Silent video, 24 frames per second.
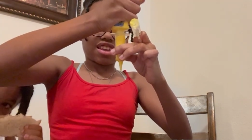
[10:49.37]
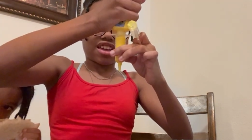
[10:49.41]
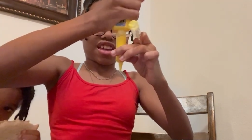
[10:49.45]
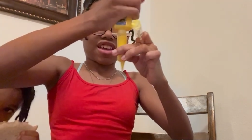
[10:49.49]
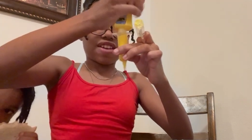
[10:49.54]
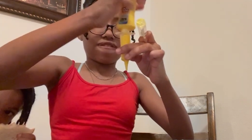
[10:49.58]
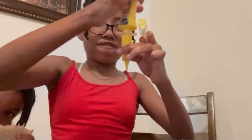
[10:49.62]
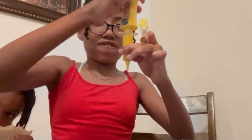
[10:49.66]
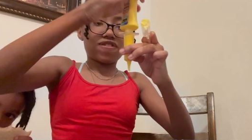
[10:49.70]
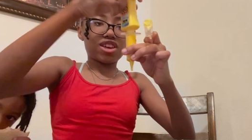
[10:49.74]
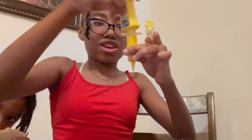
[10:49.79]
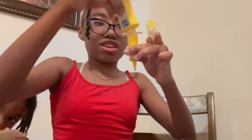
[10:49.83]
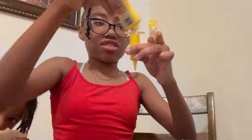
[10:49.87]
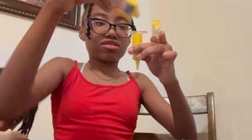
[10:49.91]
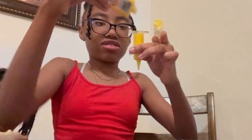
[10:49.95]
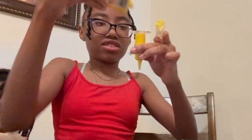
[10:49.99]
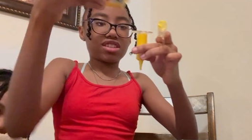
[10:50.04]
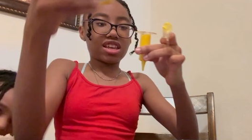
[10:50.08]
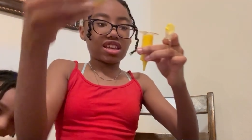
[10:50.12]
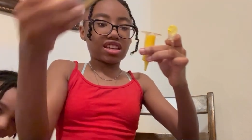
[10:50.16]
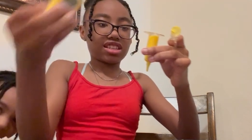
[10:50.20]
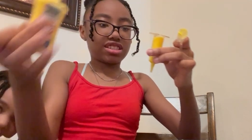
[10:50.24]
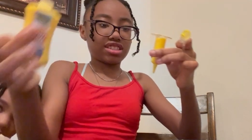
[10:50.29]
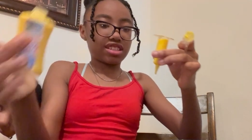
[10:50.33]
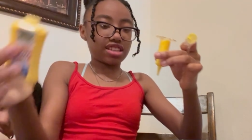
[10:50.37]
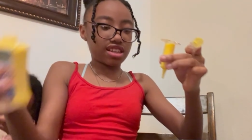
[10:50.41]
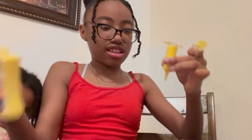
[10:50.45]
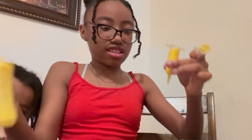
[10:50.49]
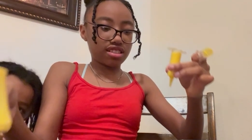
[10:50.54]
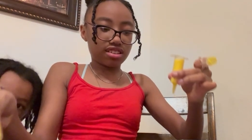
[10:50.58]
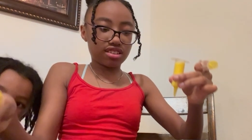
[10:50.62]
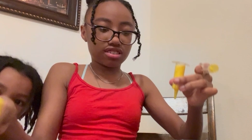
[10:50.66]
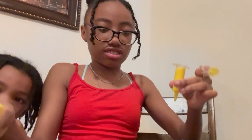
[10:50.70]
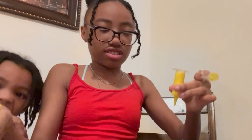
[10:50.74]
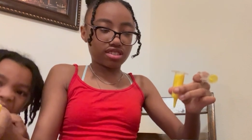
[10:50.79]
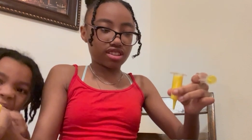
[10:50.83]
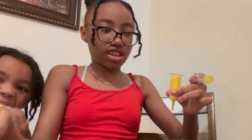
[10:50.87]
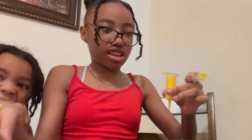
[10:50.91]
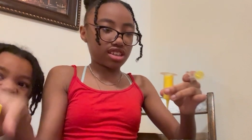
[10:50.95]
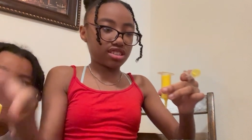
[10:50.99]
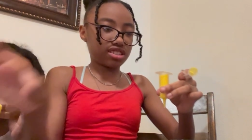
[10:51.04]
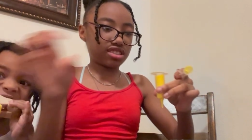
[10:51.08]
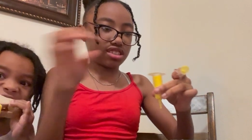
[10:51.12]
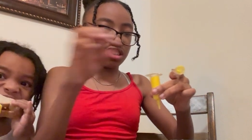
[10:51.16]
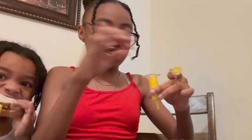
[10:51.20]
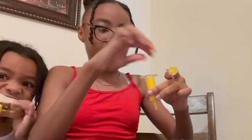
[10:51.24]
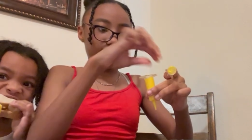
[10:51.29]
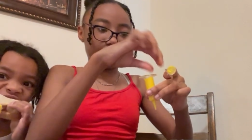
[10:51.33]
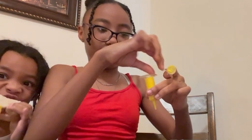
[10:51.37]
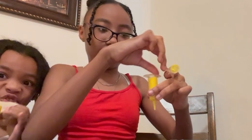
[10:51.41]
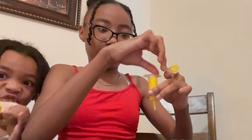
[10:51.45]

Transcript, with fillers: It feels nasty, looks nasty.